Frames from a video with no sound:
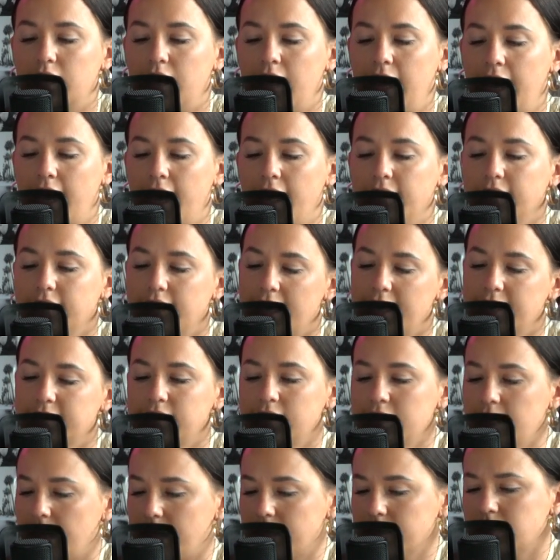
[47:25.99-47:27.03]
And
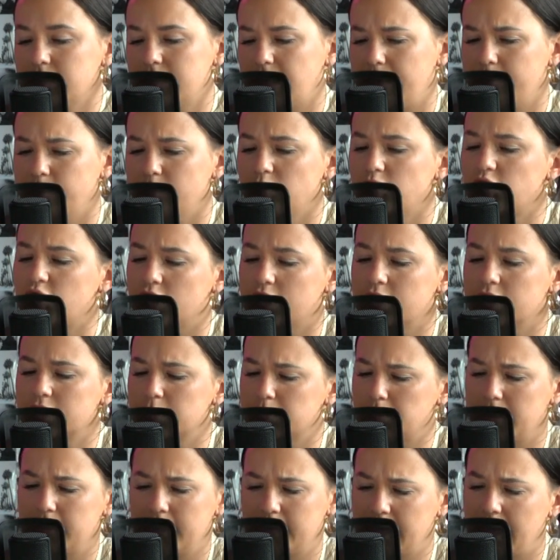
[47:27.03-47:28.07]
Kacie asked Sam if she could
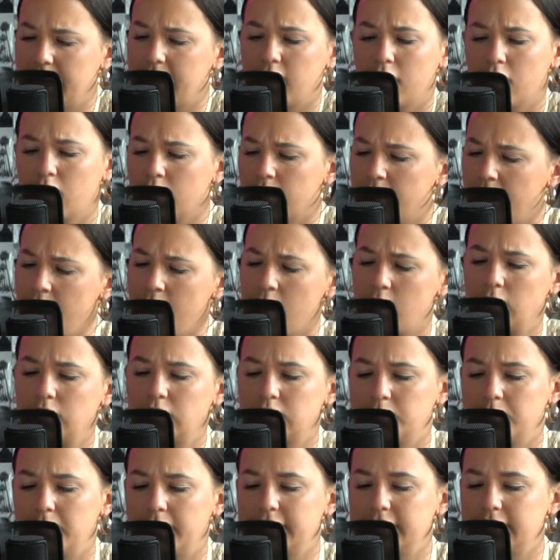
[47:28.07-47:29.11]
spend the night at her
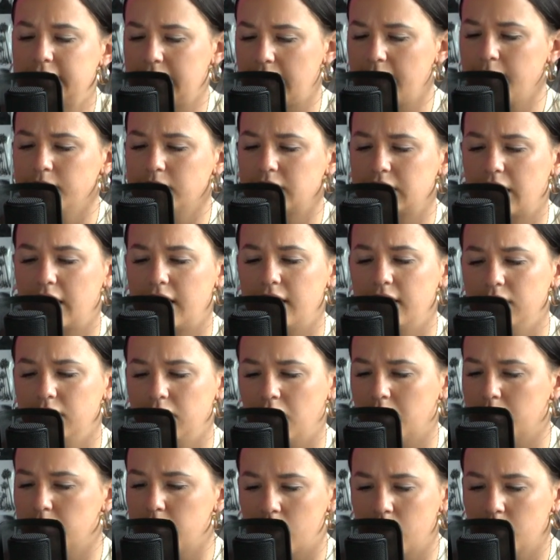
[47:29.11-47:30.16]
house, but Sam said
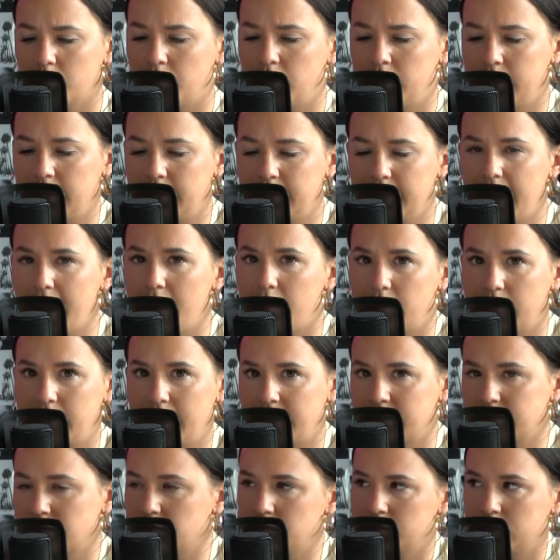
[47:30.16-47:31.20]
her mother wouldn't allow it
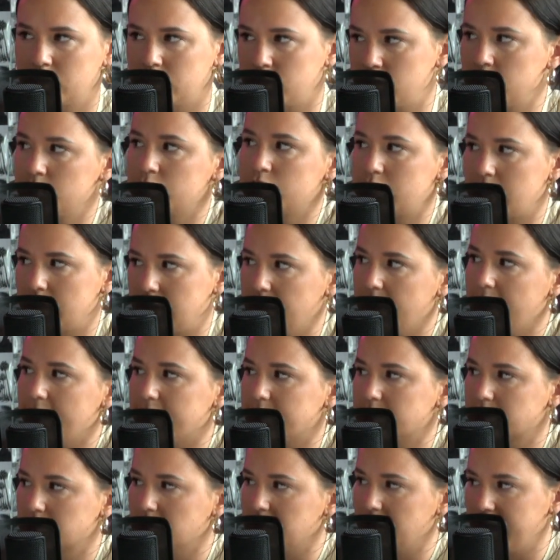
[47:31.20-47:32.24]
as it was a Tuesday
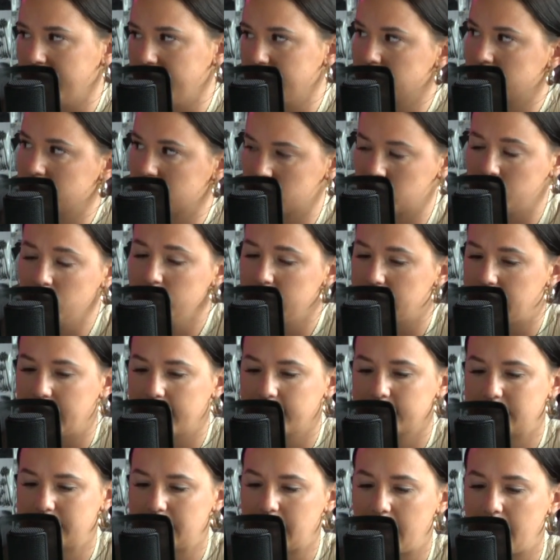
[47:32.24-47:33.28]
night, so they had school the
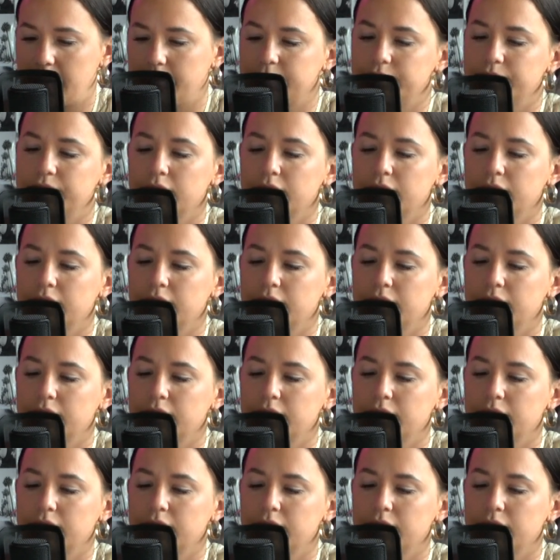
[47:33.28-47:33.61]
next day.